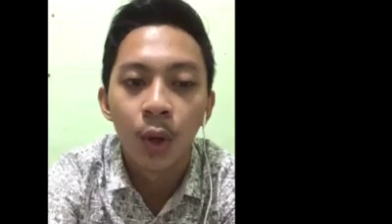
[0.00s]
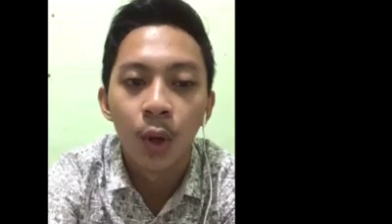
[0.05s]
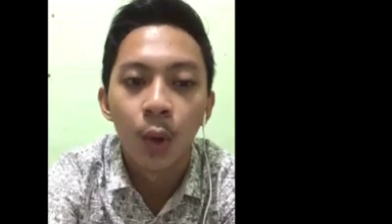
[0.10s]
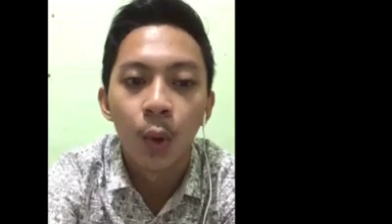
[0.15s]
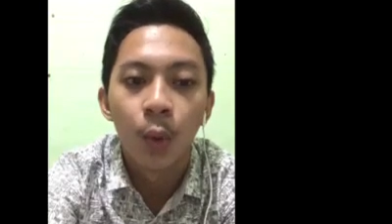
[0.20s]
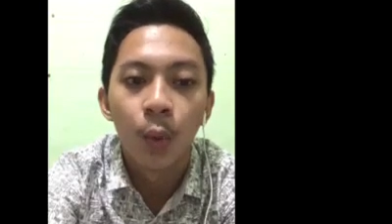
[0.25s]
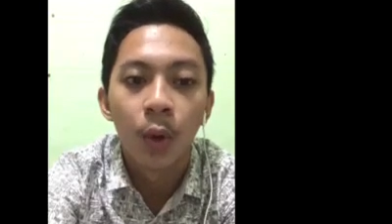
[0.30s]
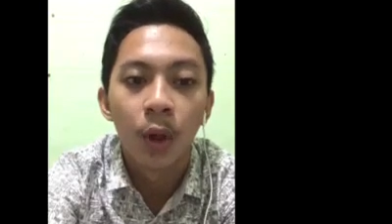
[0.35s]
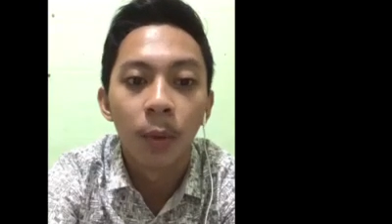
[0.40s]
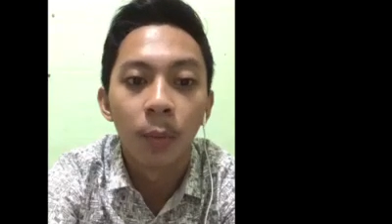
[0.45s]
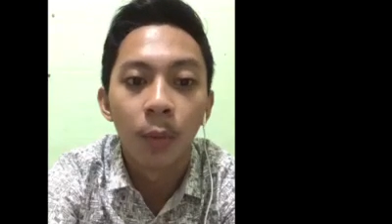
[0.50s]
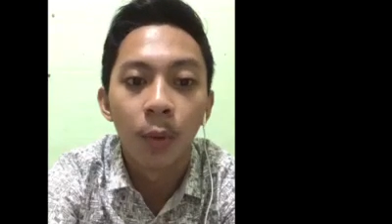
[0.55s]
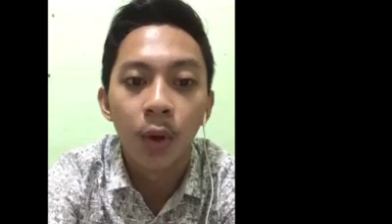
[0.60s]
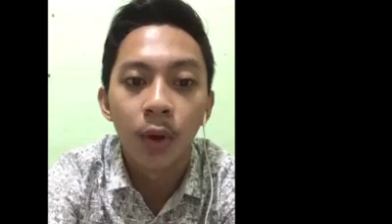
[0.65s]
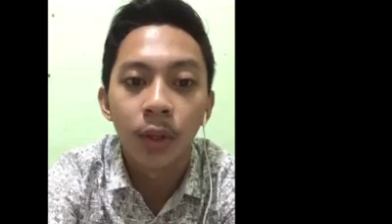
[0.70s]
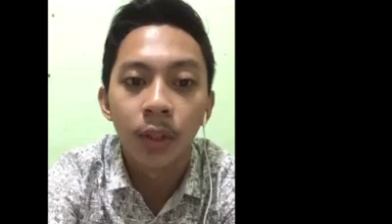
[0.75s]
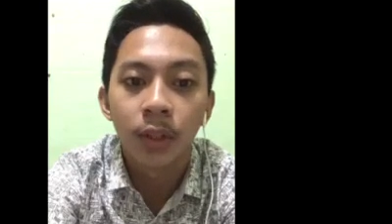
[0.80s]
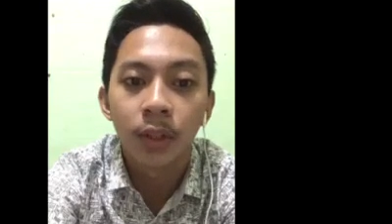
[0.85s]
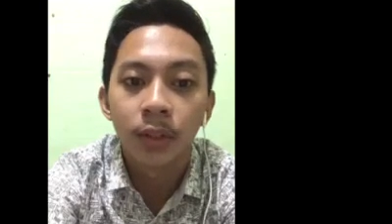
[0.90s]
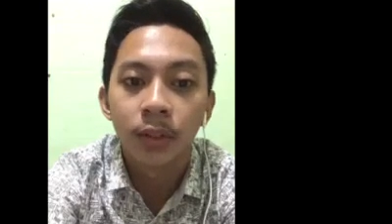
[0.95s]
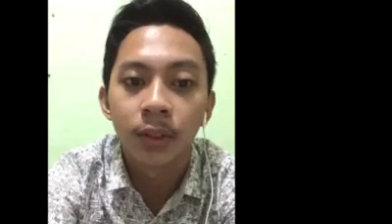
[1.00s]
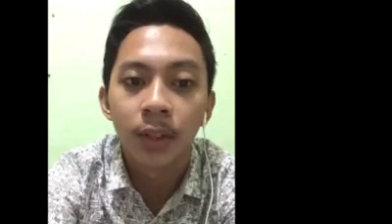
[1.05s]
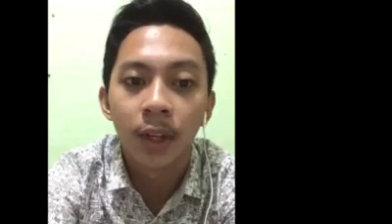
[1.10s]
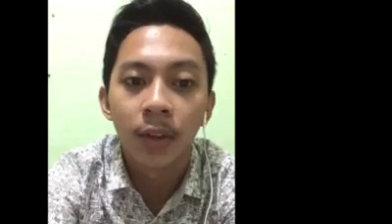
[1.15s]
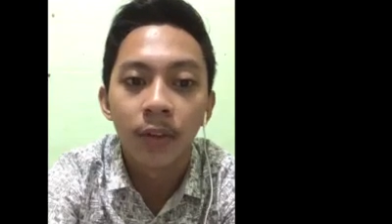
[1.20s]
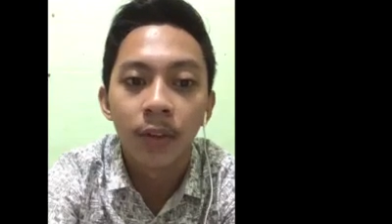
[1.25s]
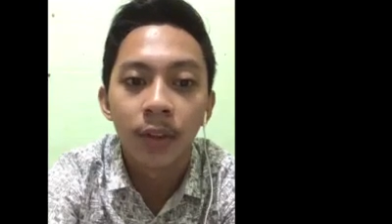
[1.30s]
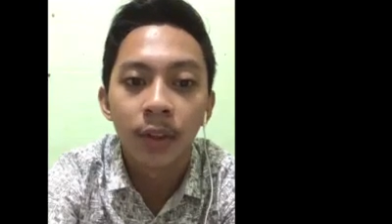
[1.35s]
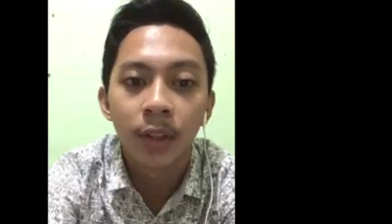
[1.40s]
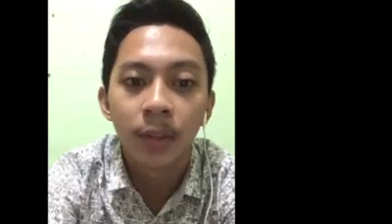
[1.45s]
While more than
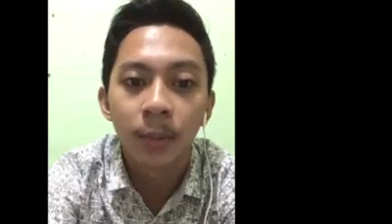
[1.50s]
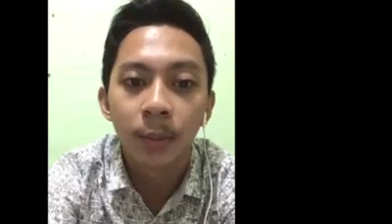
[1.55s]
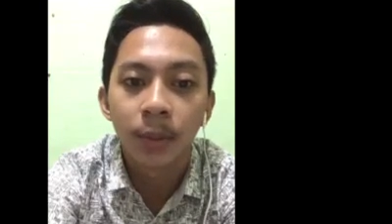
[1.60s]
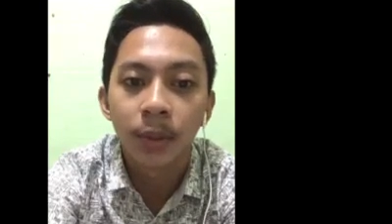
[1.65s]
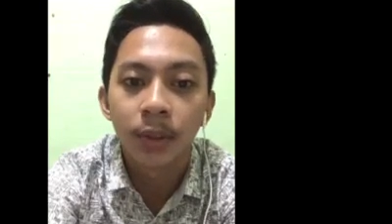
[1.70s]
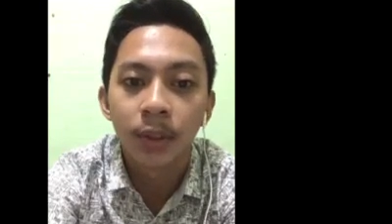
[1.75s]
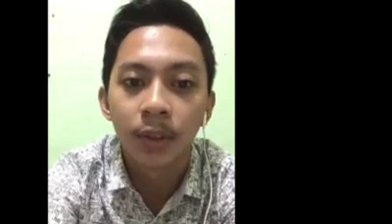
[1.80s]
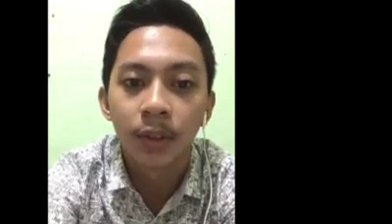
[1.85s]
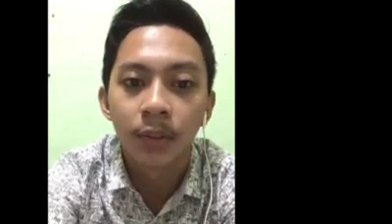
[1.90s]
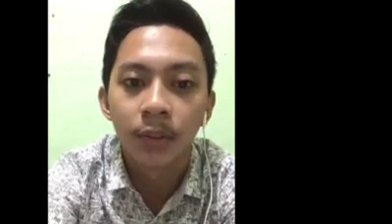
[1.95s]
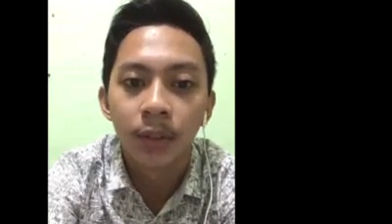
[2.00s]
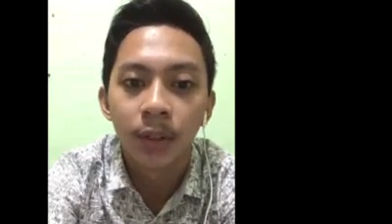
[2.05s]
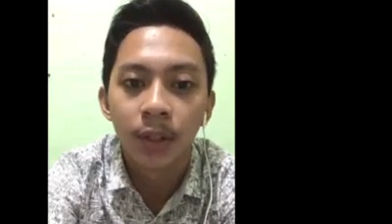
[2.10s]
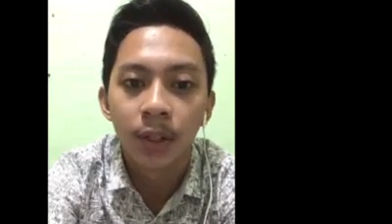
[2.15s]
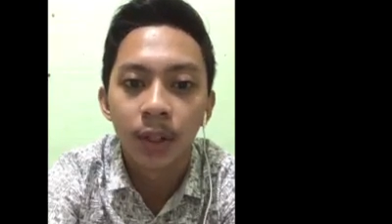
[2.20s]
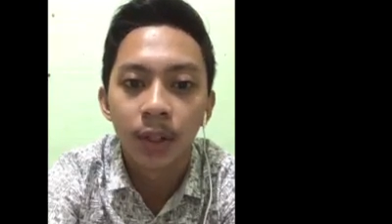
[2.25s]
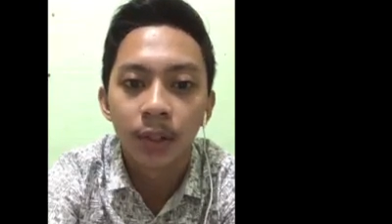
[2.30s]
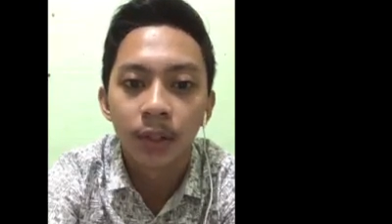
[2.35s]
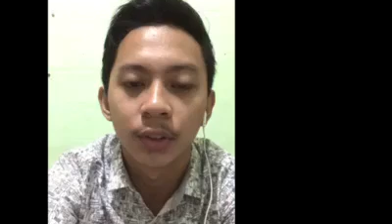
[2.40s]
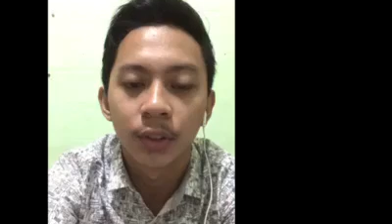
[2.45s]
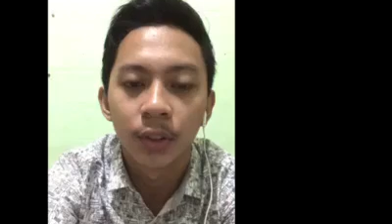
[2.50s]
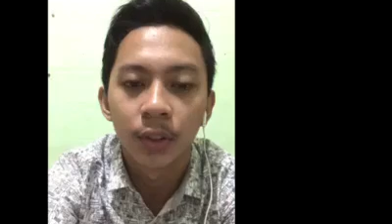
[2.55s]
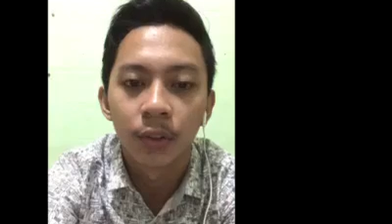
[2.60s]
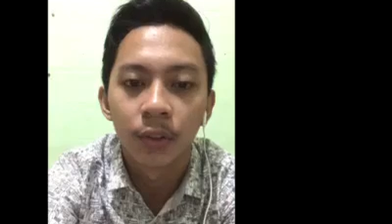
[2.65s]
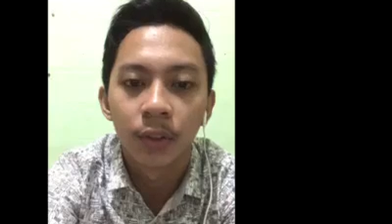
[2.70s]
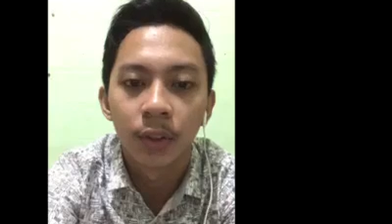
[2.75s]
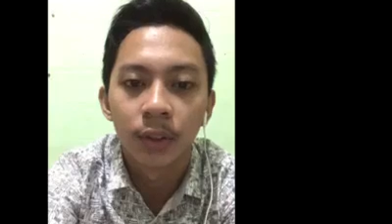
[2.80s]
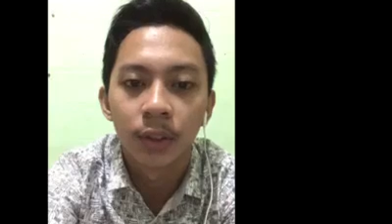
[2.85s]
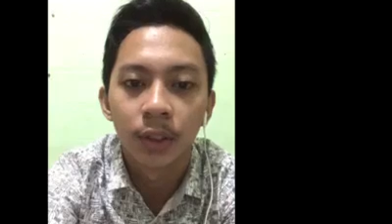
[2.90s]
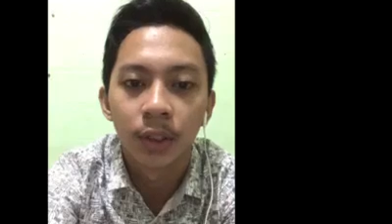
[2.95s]
70% of the Earth's
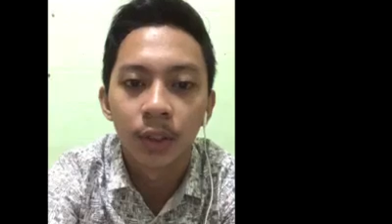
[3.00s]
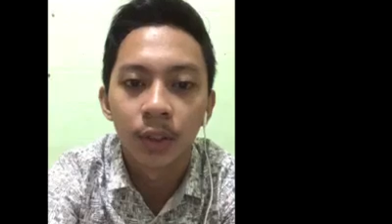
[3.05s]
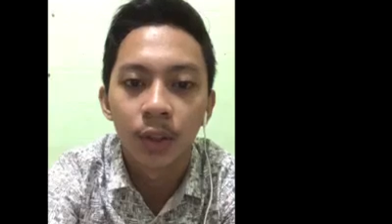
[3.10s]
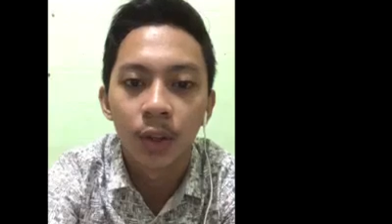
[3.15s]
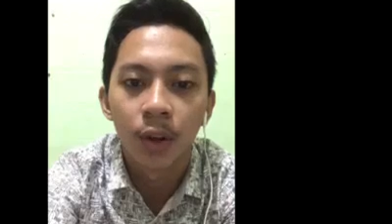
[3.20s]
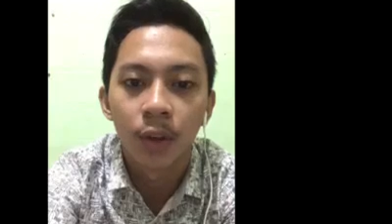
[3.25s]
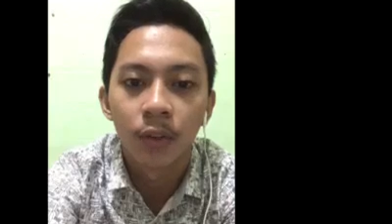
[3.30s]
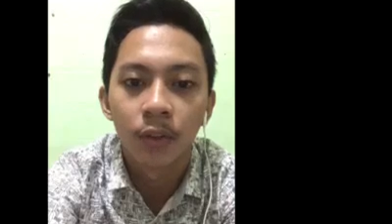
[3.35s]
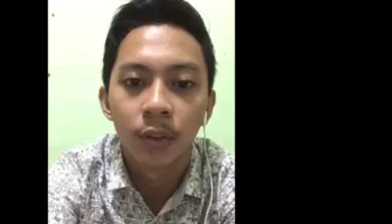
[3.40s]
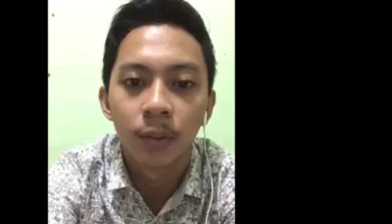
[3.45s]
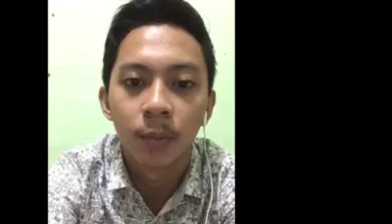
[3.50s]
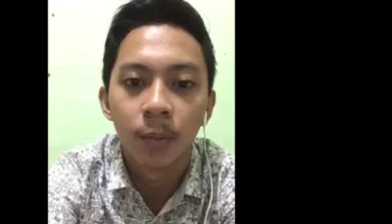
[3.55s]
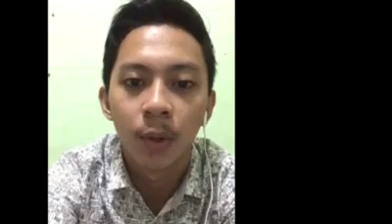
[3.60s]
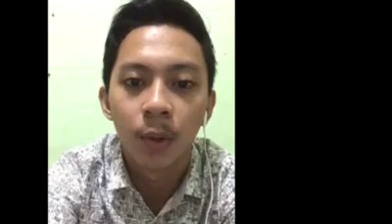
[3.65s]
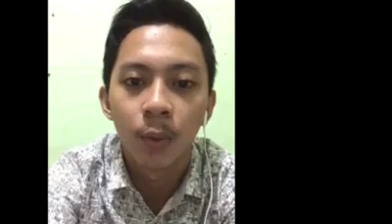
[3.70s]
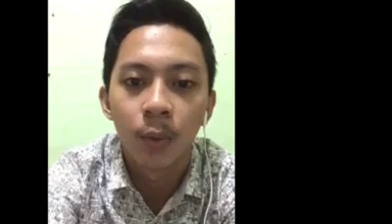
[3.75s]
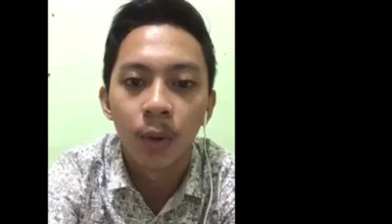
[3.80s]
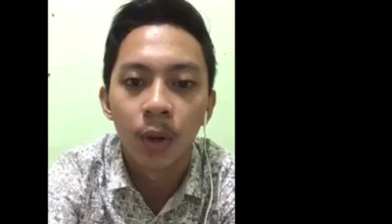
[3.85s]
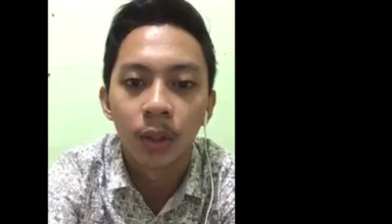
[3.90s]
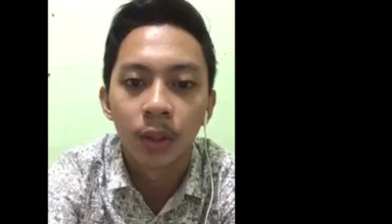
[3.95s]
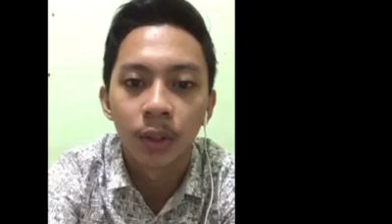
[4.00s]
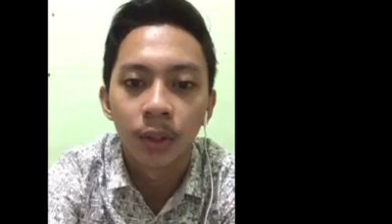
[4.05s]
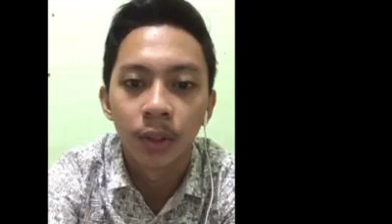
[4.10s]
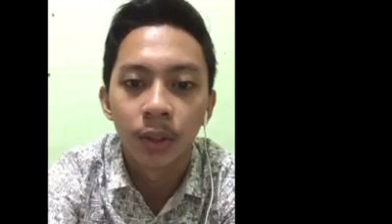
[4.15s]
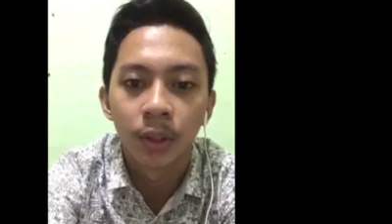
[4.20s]
surface is covered by water,